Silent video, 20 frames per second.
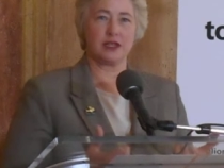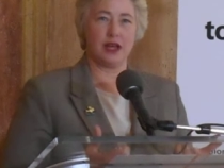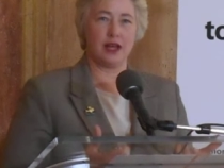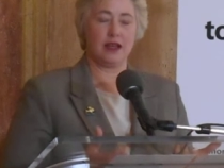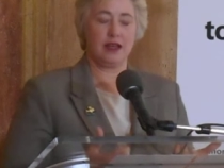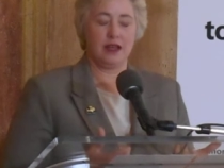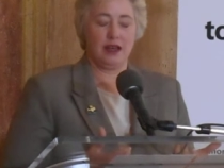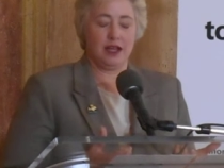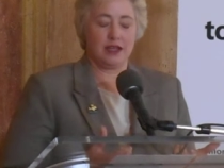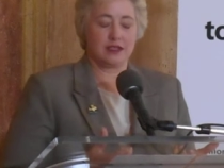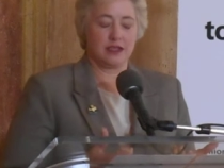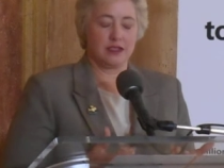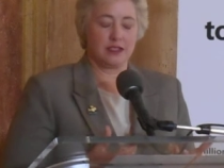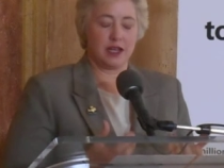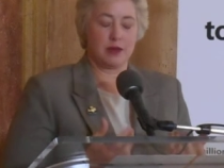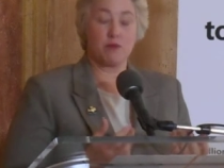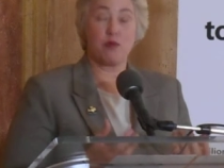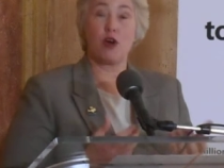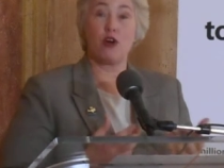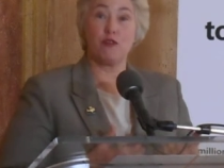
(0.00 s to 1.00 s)
in essence
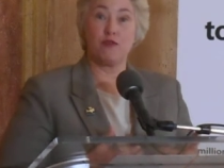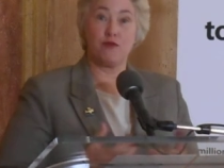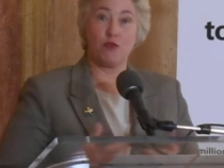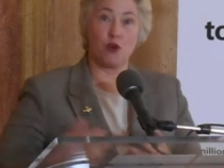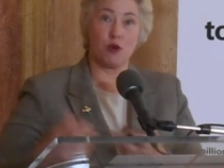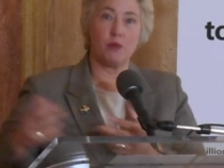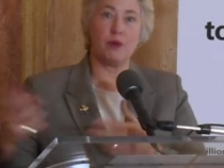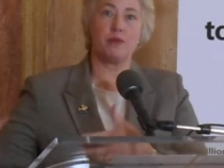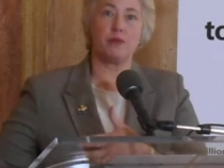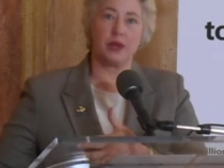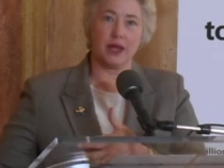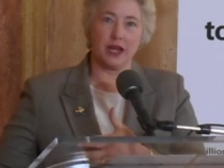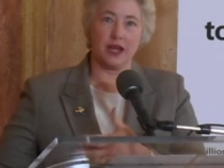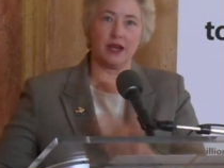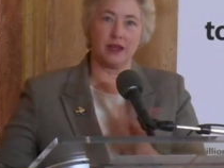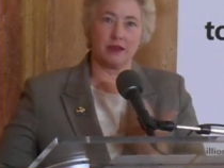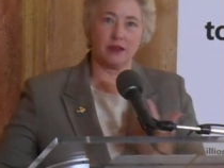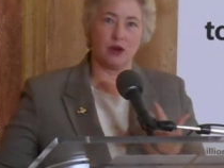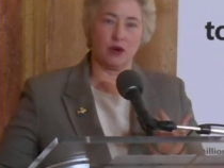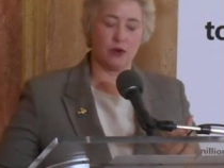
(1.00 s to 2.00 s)
a pro forma
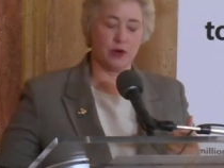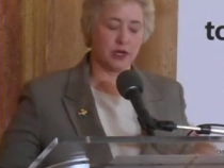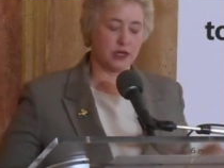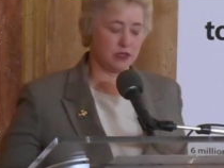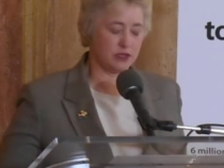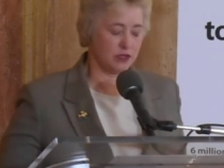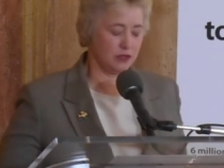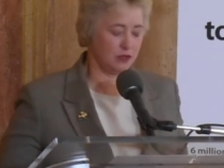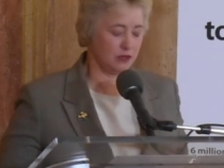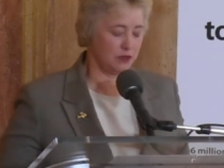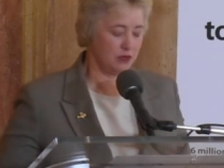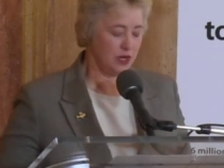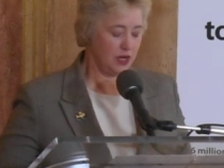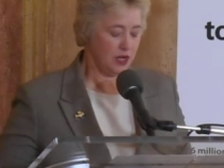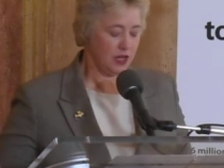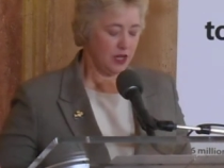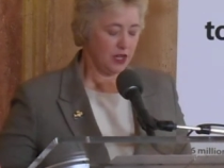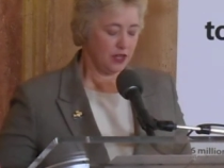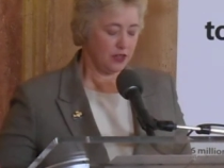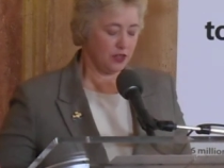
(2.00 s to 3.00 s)
plan going
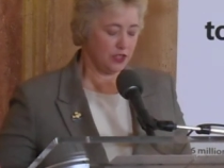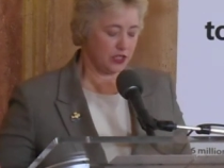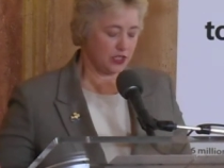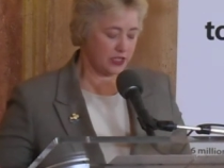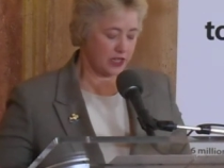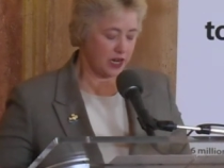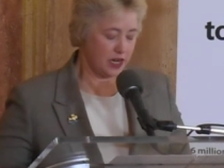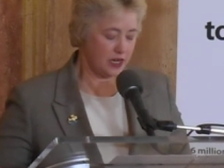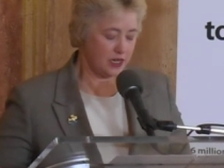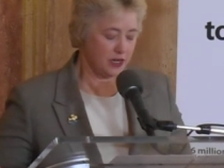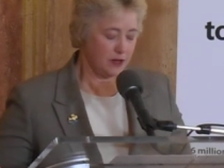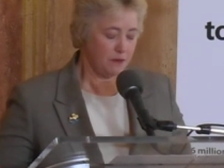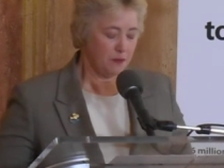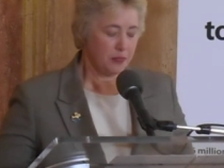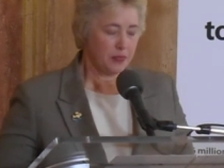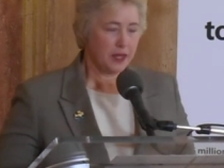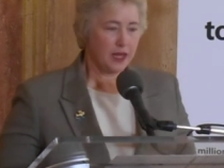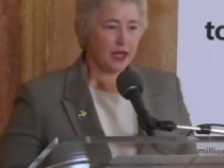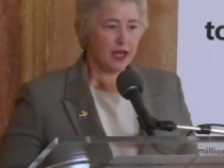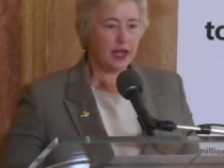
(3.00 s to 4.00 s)
to the
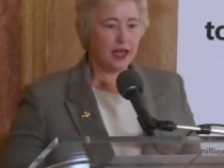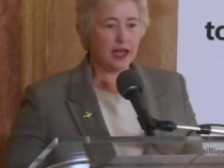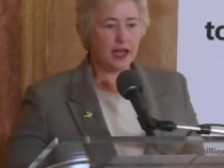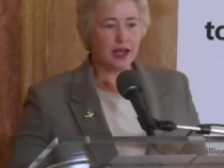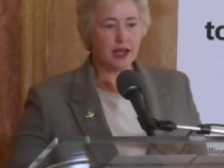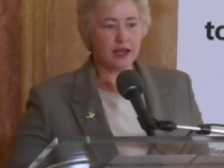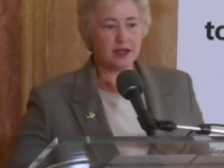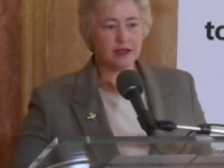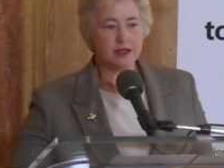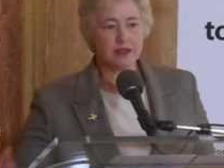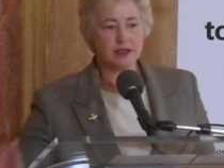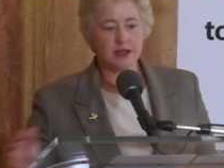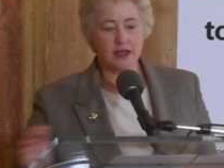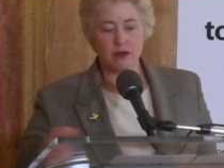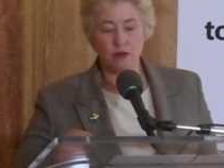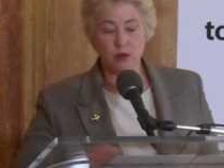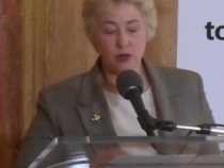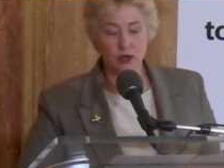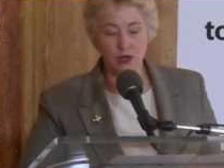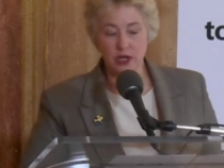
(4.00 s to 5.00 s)
state.
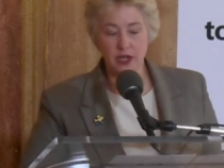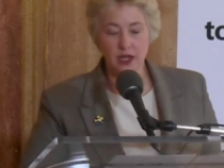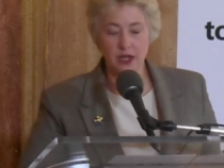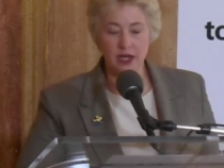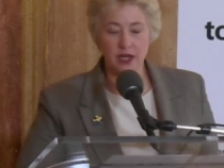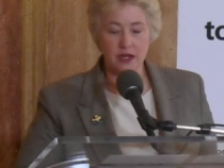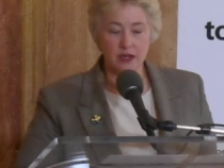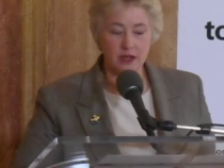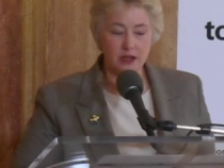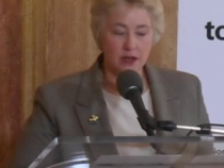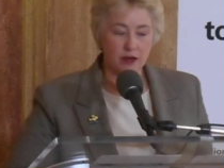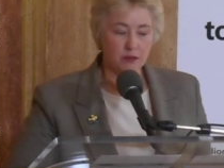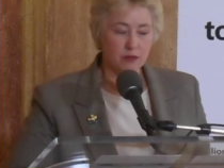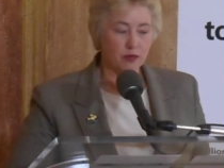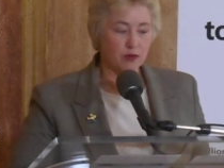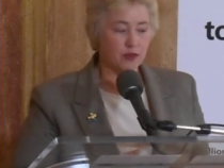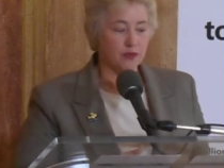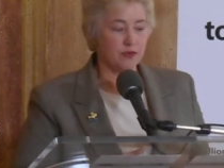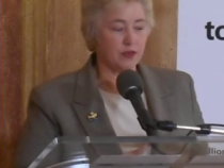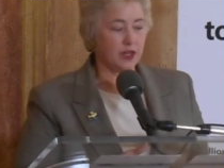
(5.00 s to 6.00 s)
And we're looking at a
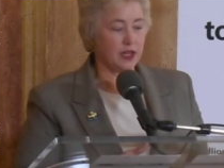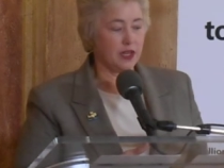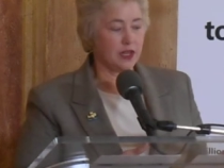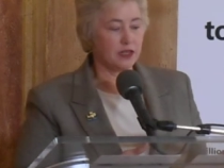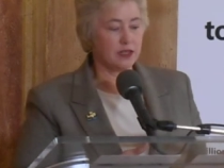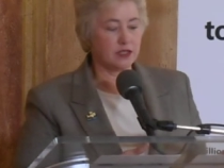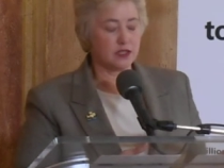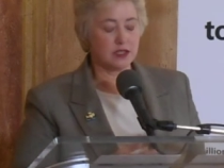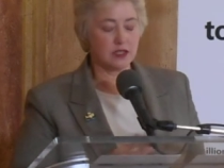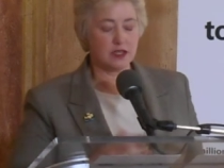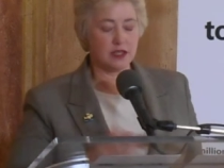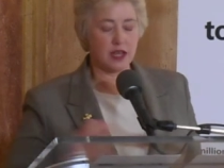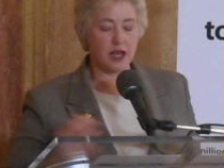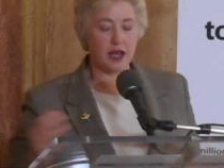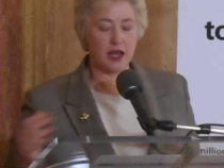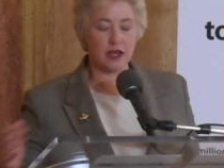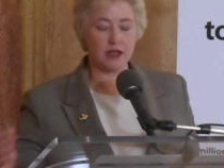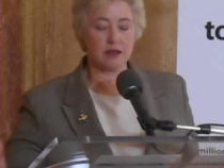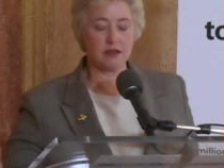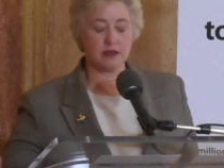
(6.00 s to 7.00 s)
number of things
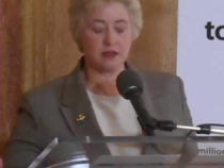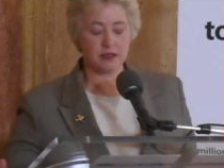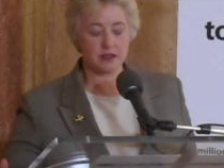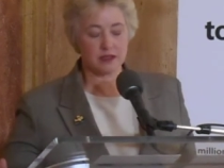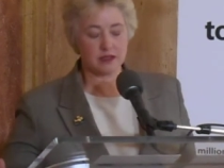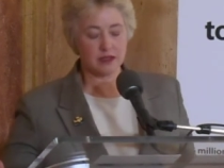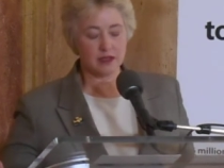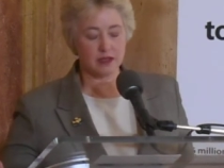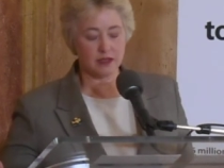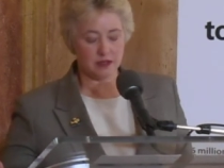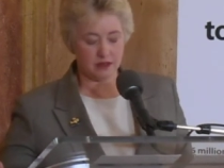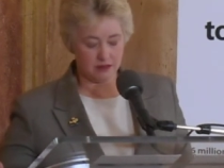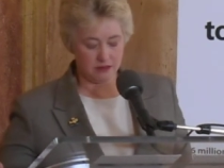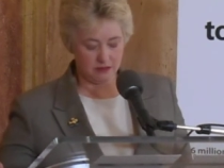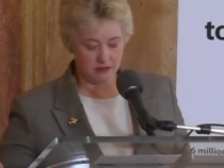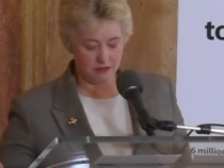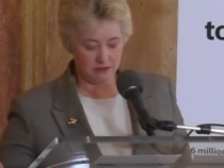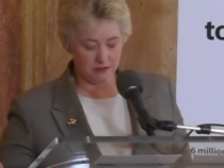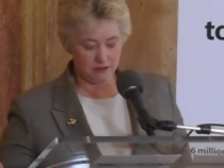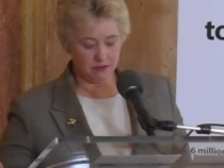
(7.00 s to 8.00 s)
that
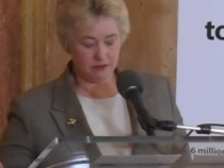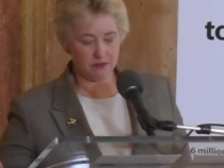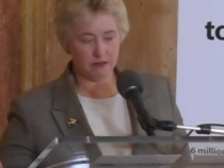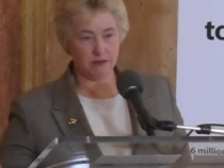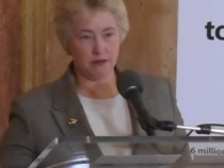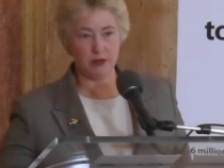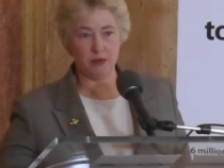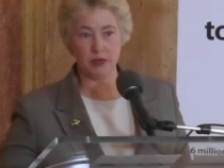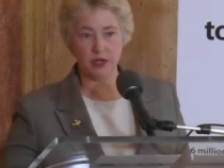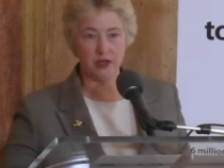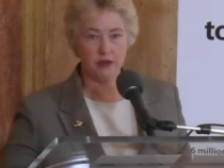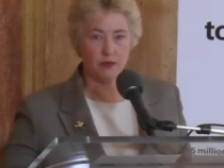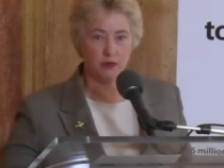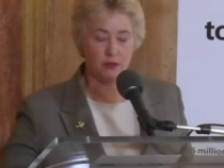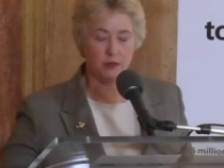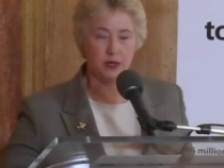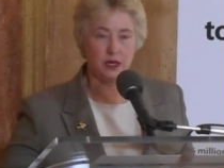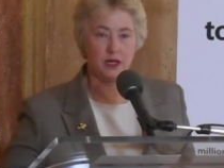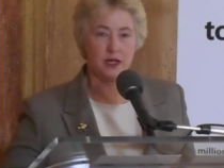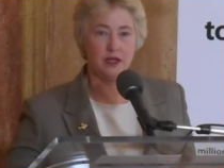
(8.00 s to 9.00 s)
we believe
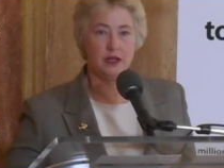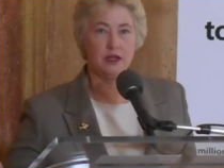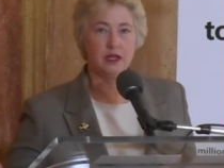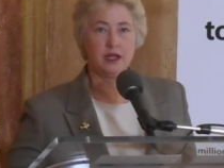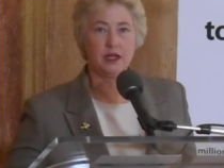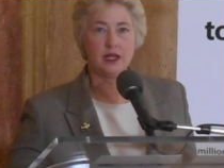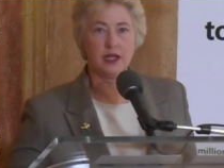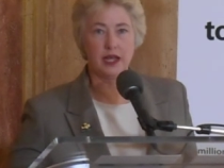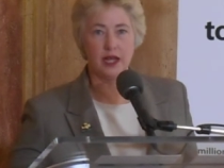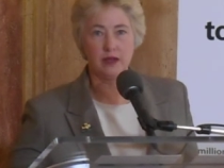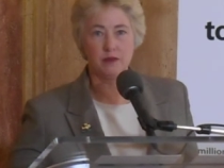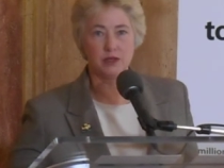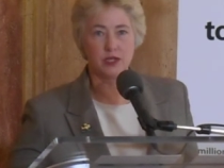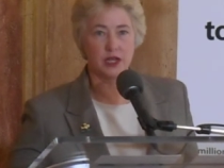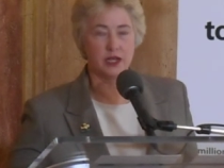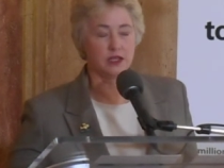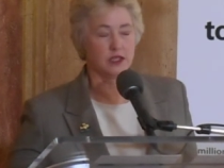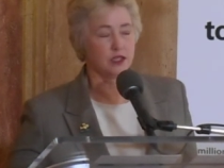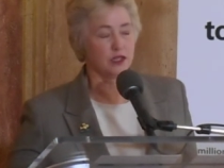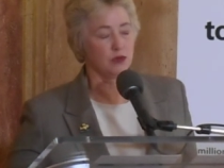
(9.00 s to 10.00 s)
would be
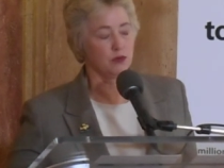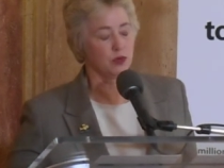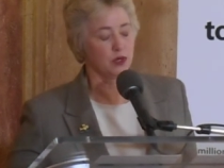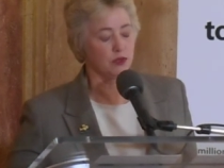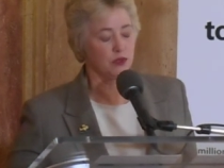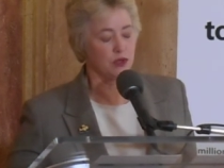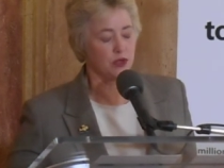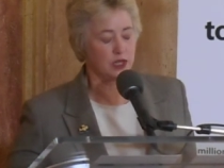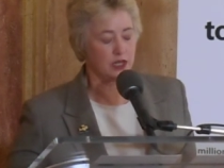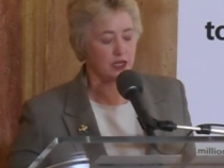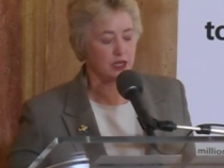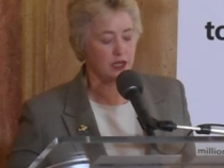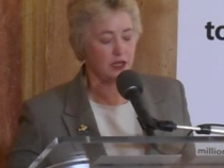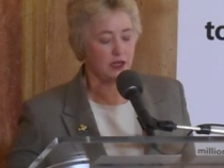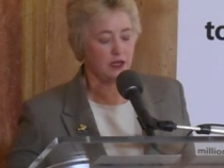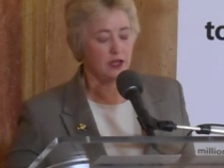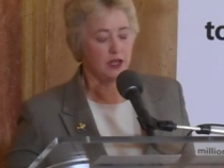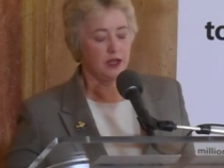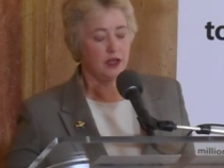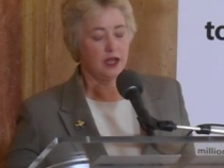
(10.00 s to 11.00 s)
game-changing. We're
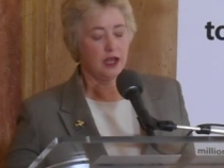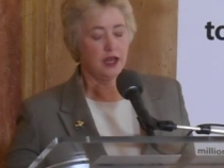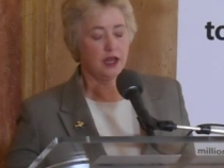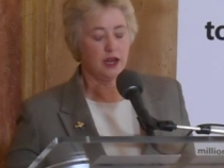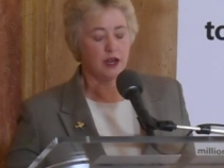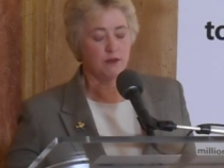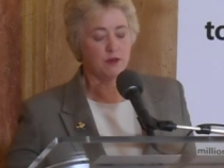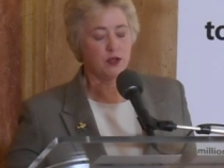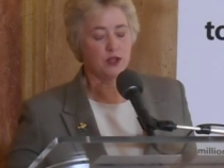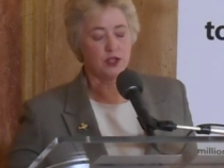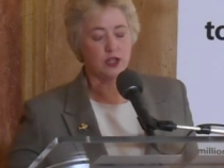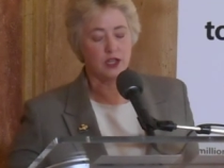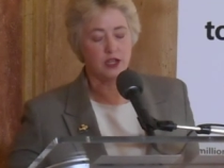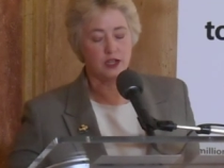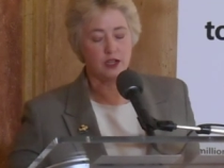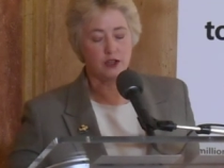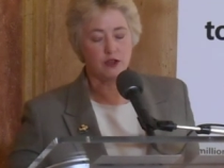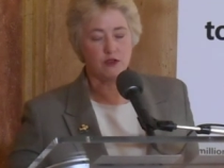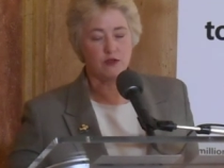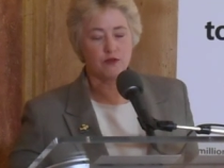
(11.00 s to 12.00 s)
looking at
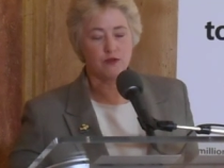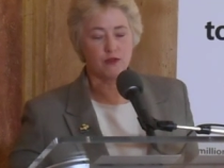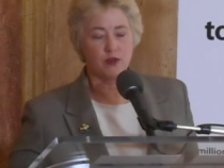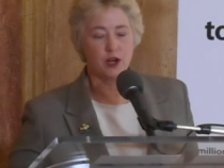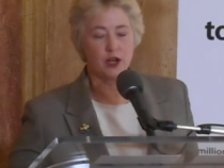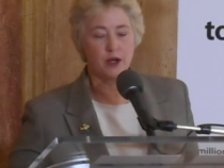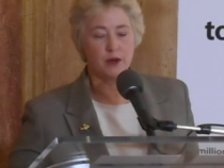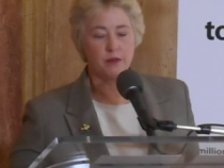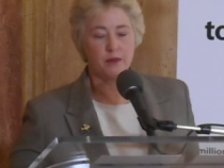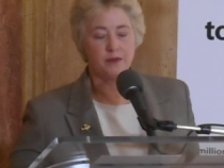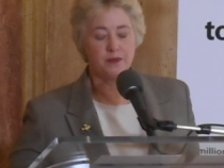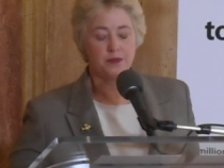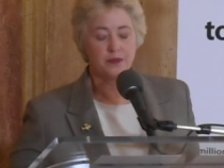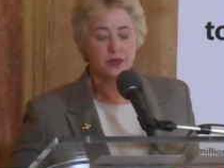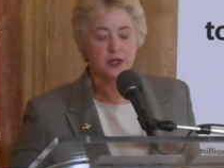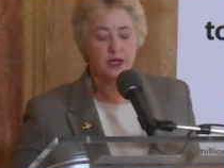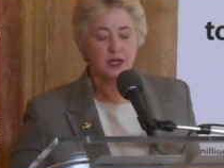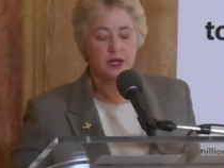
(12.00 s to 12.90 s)
everything from